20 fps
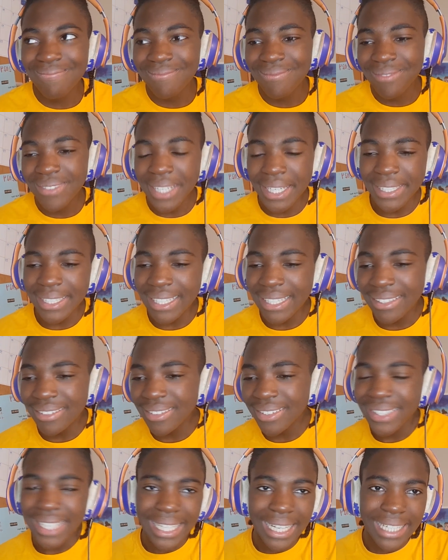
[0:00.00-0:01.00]

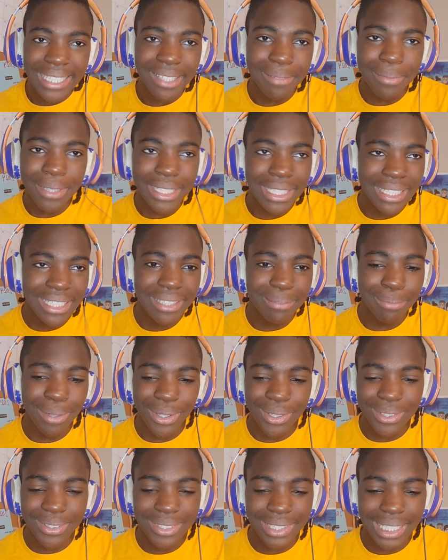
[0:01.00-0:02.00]
Nothing. They got the money,
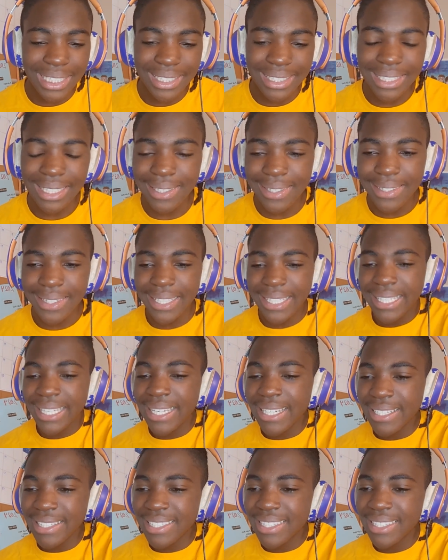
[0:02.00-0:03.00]
bro. The
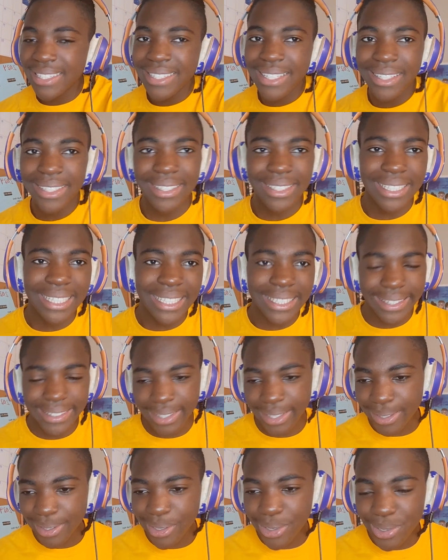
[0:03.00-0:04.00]
kids, they're going to get their
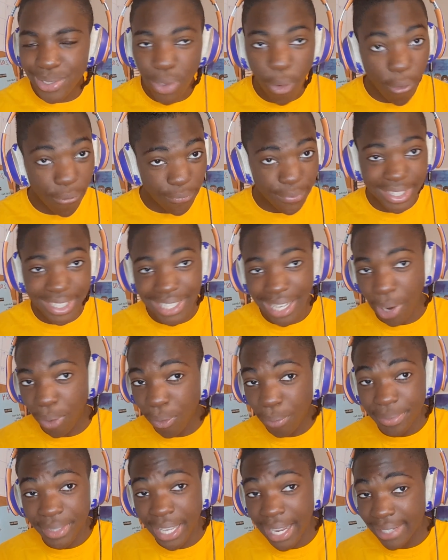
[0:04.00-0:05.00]
clothes. Hopefully, I
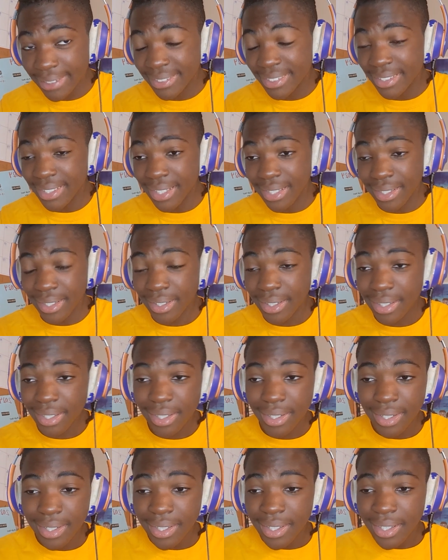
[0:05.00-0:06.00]
hope they actually did it.
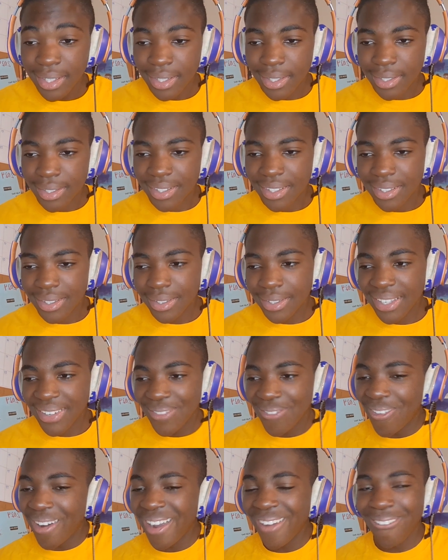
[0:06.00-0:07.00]

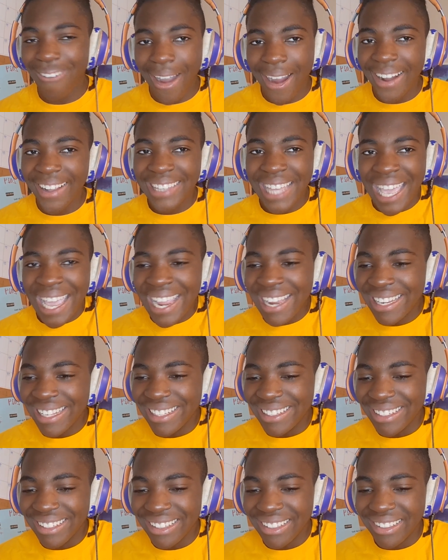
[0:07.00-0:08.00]
Like, why are they
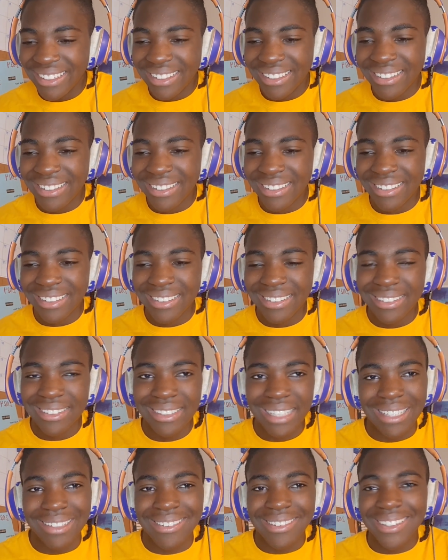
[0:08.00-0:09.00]
hating?
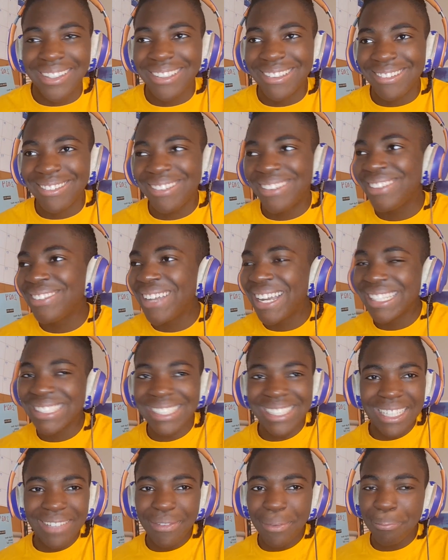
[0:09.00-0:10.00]
Like, you guys
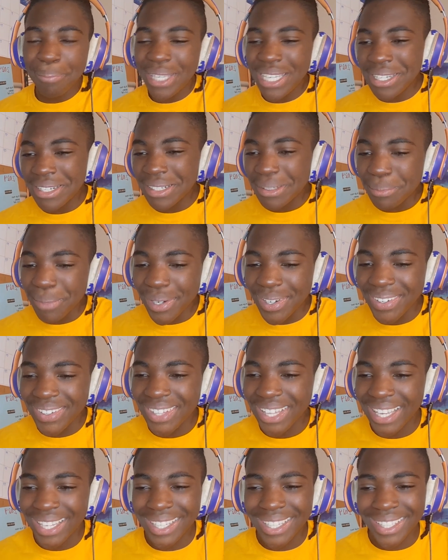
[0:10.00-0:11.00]
should even be here, bro.
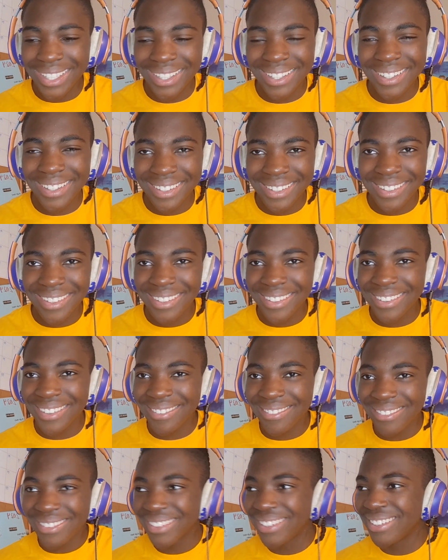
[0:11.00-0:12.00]
Like,
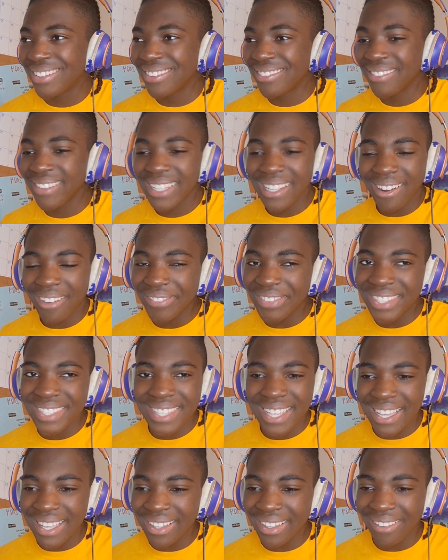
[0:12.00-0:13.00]
get off the
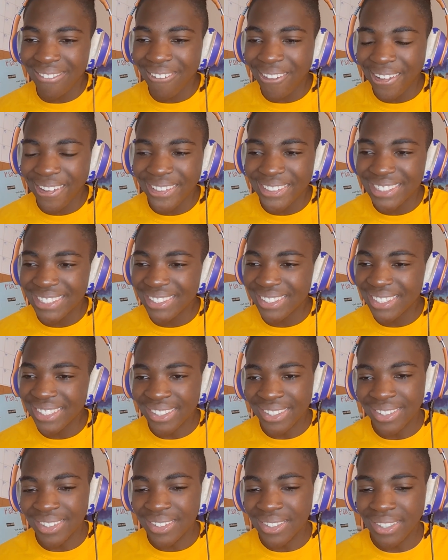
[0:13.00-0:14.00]
set. Like, why are y'all still
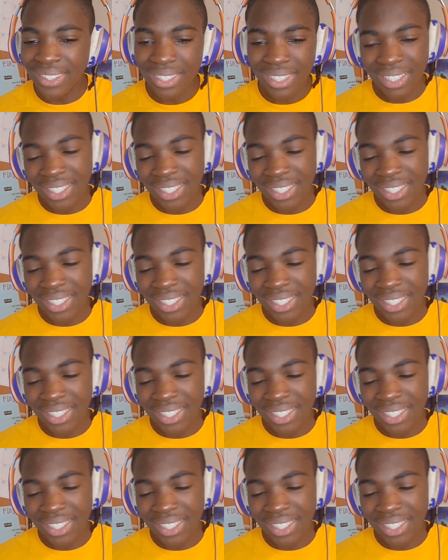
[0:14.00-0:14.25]
here, dude?